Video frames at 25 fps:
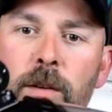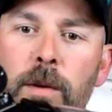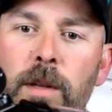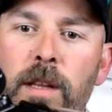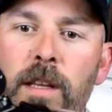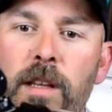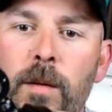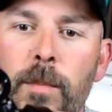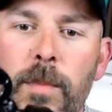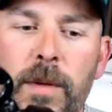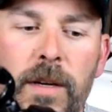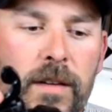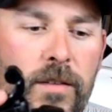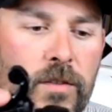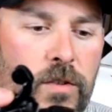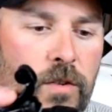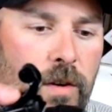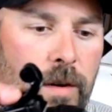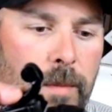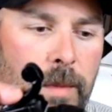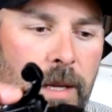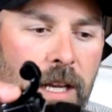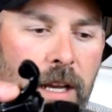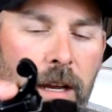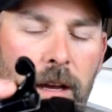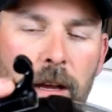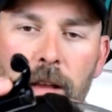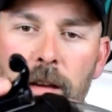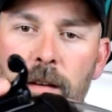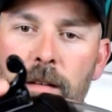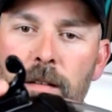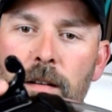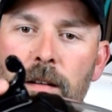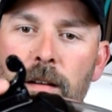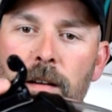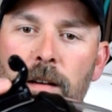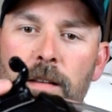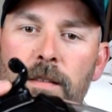a little bit of trimming
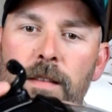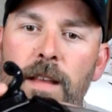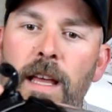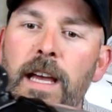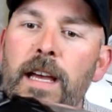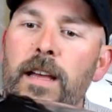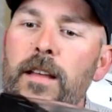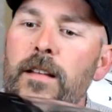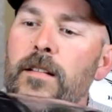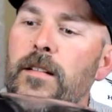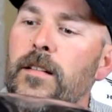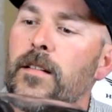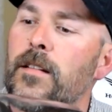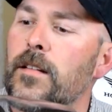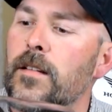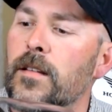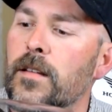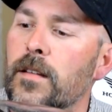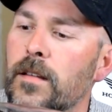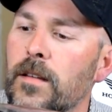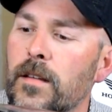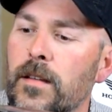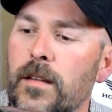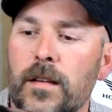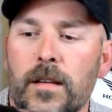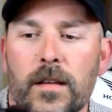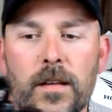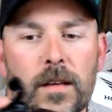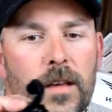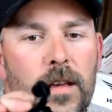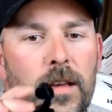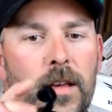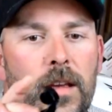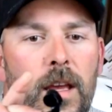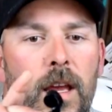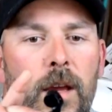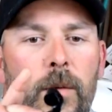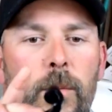on that,
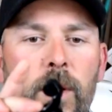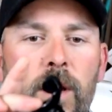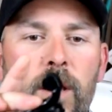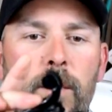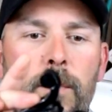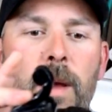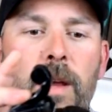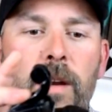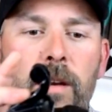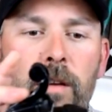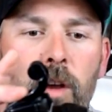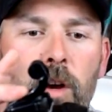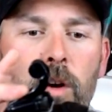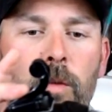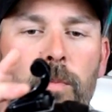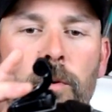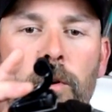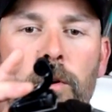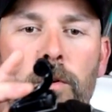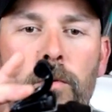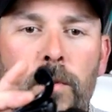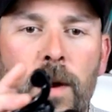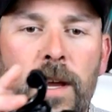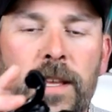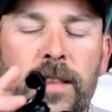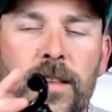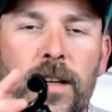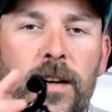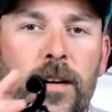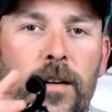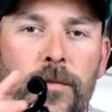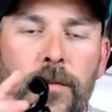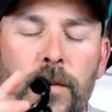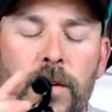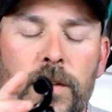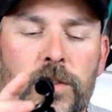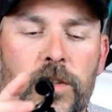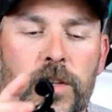and we could mount a GoPro right there
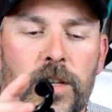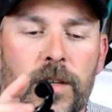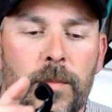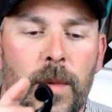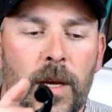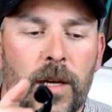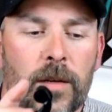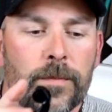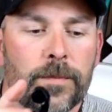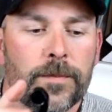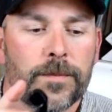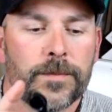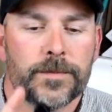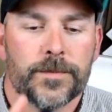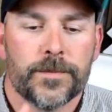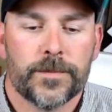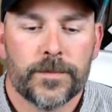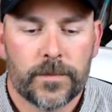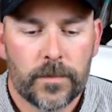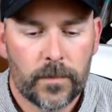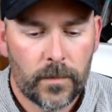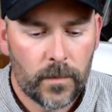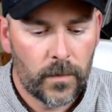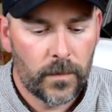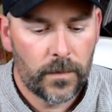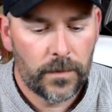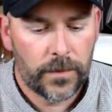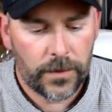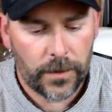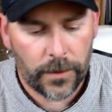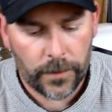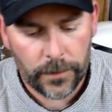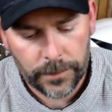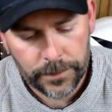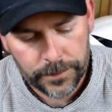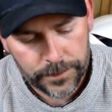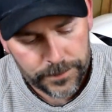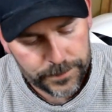for a chin mount. So